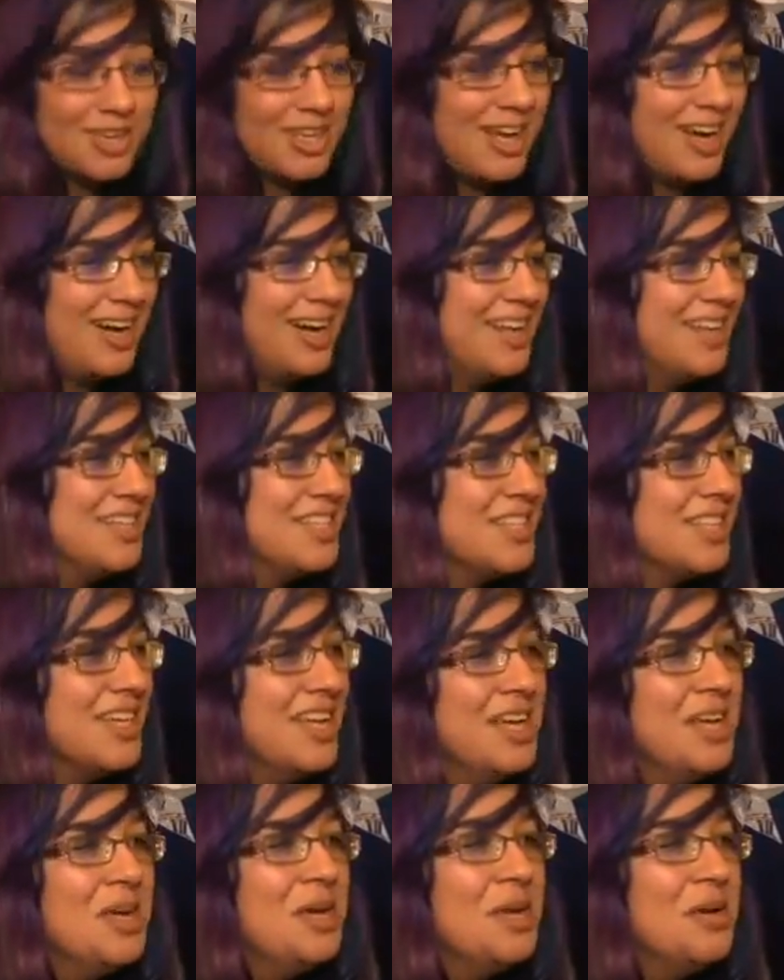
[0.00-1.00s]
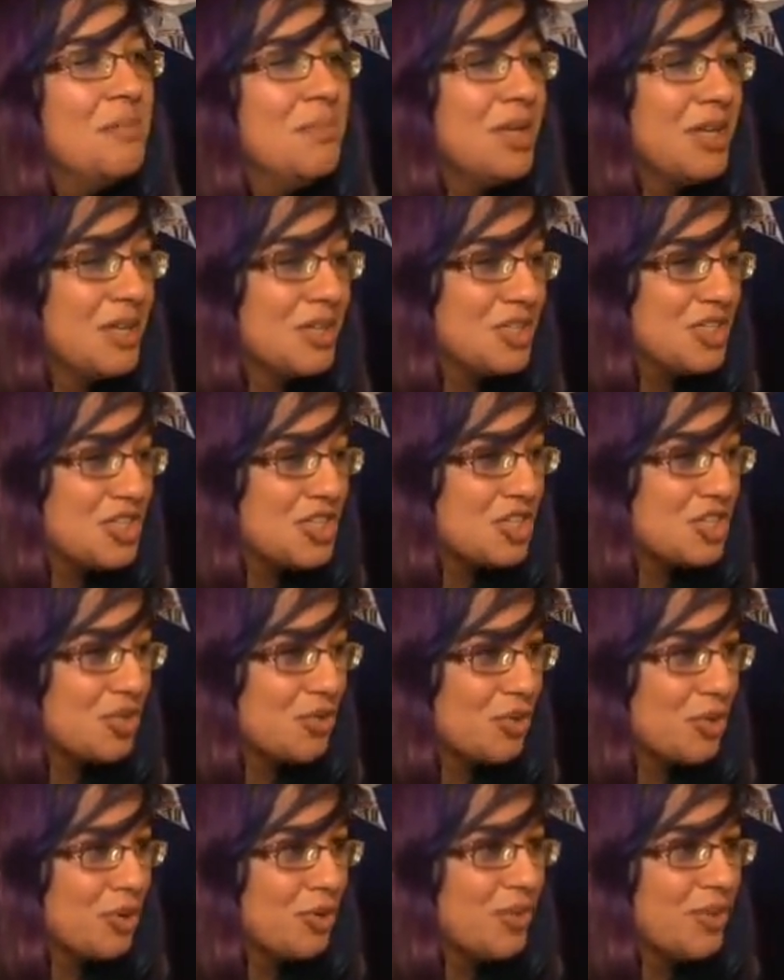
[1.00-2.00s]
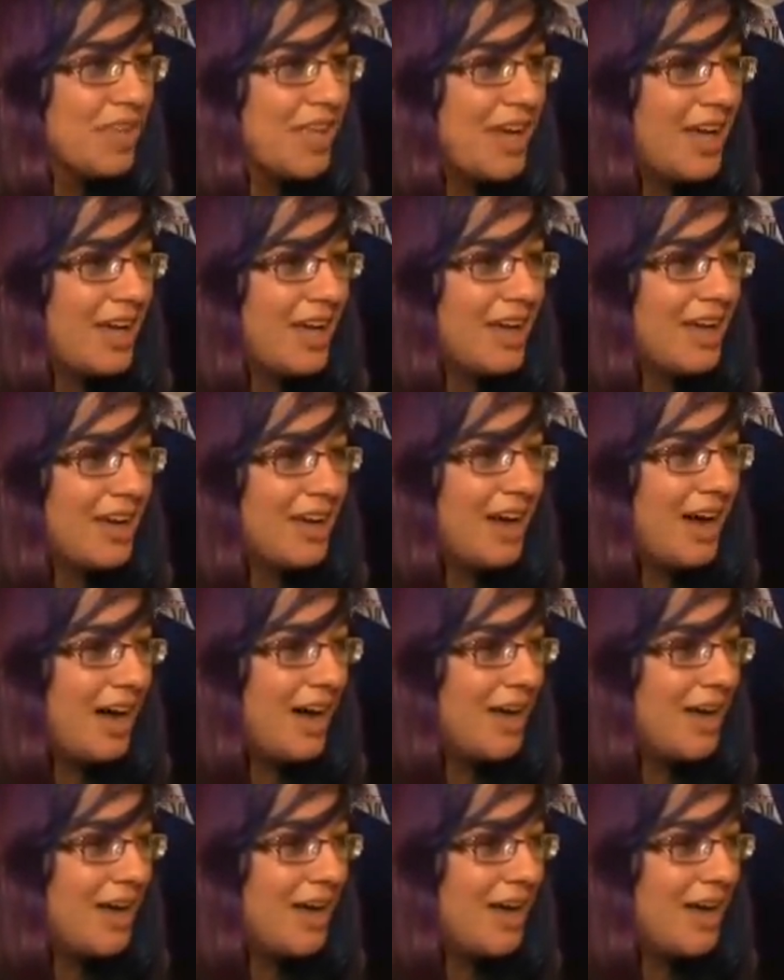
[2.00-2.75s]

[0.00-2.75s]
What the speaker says: guys, because screw that.